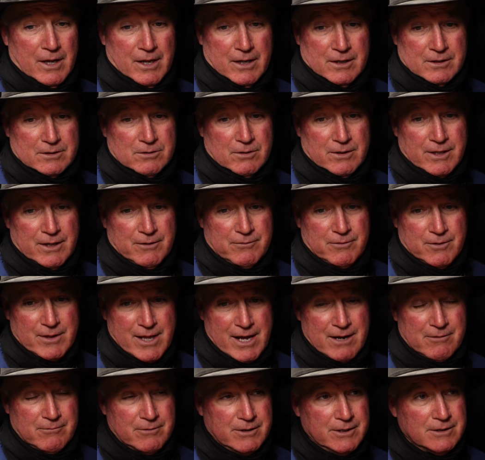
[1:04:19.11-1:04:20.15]
And so that for
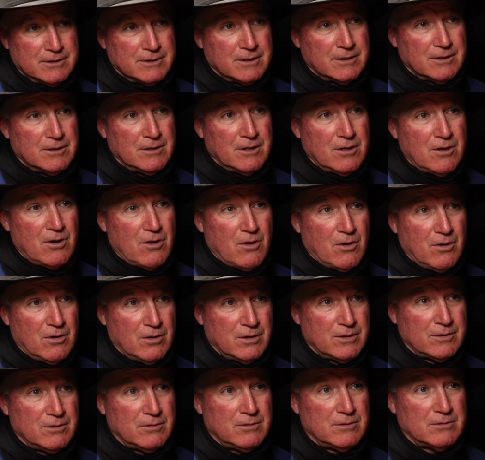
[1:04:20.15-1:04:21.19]
that reason,
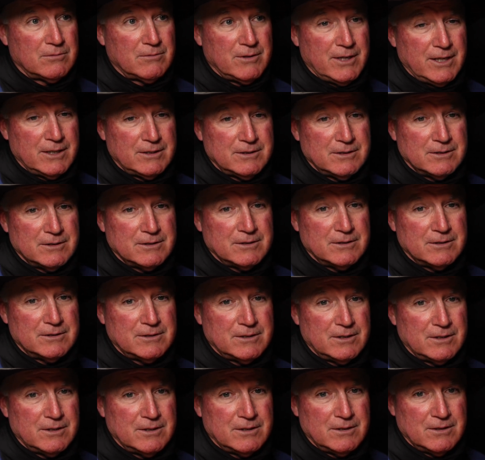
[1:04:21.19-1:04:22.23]
all the old
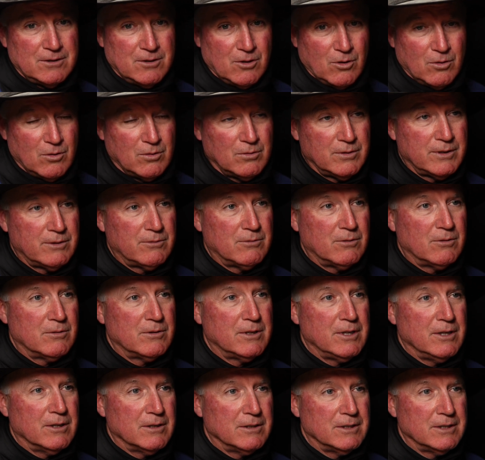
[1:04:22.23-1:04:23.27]
ranches only
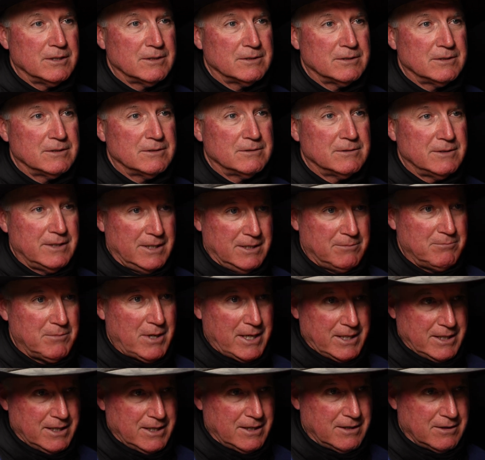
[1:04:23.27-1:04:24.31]
rode geldings, in
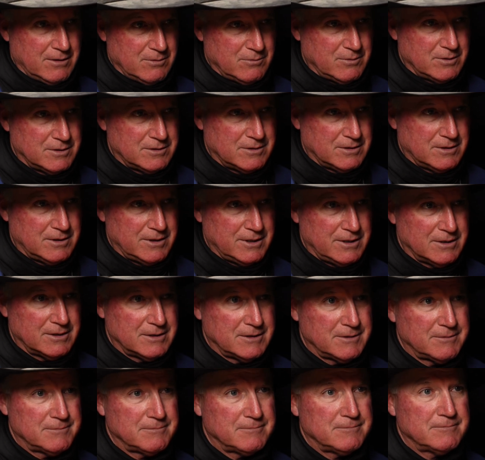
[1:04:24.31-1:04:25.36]
my neck of the woods at
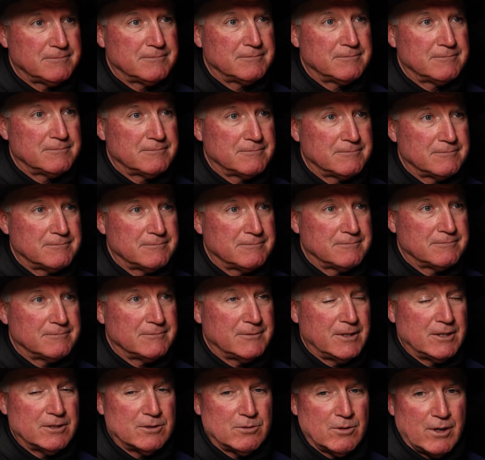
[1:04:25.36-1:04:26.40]
least.
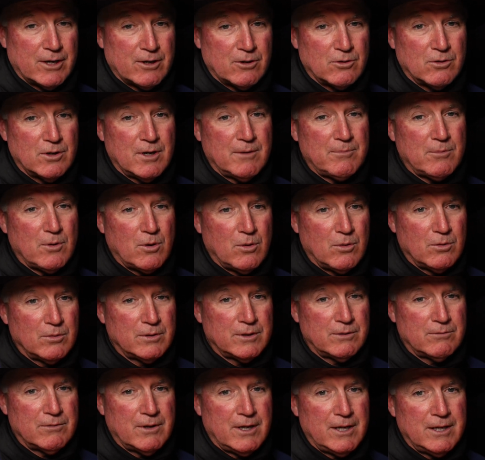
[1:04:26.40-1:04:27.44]
And so I grew up
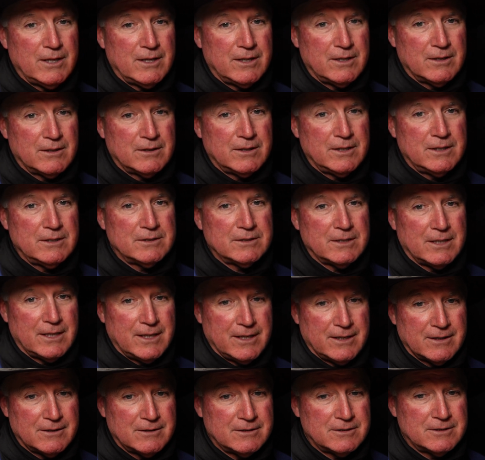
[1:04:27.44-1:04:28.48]
only riding geldings,
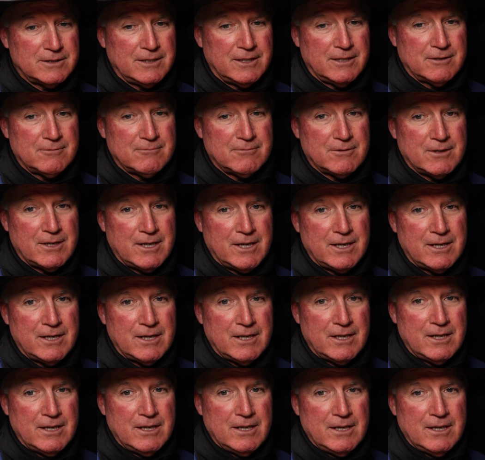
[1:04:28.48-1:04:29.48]
and I understand why.